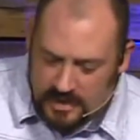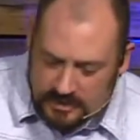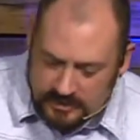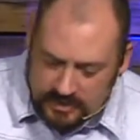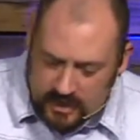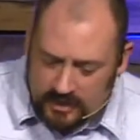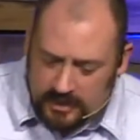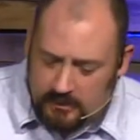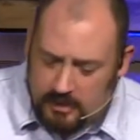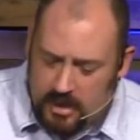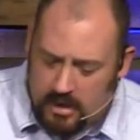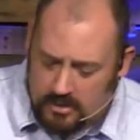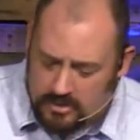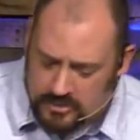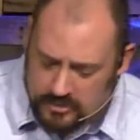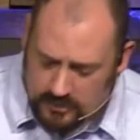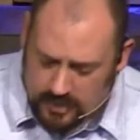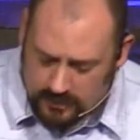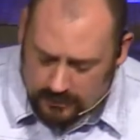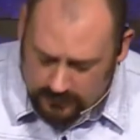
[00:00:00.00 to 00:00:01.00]
talking about our
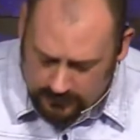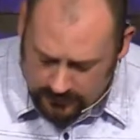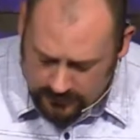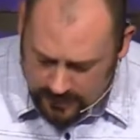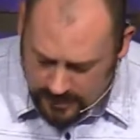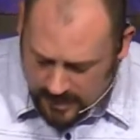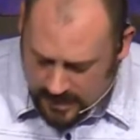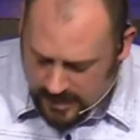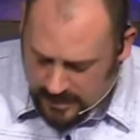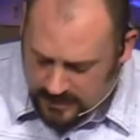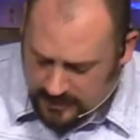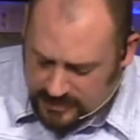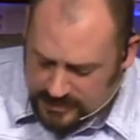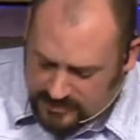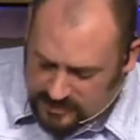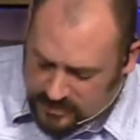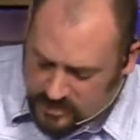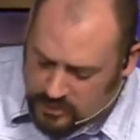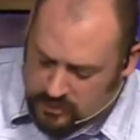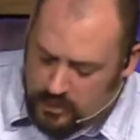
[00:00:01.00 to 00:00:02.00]
struggle, is
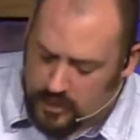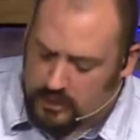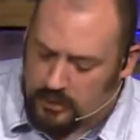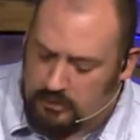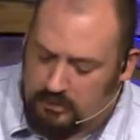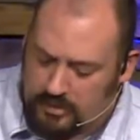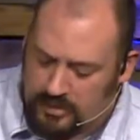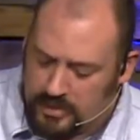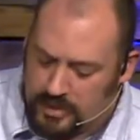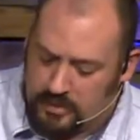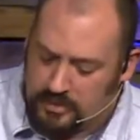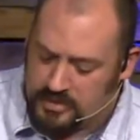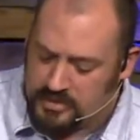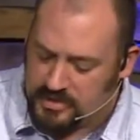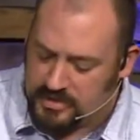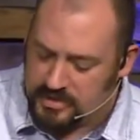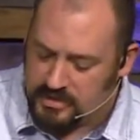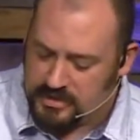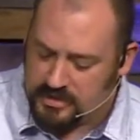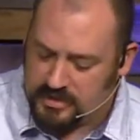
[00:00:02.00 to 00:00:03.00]
that struggle
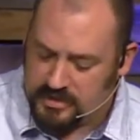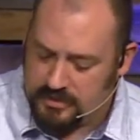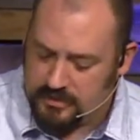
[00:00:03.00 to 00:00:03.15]
produces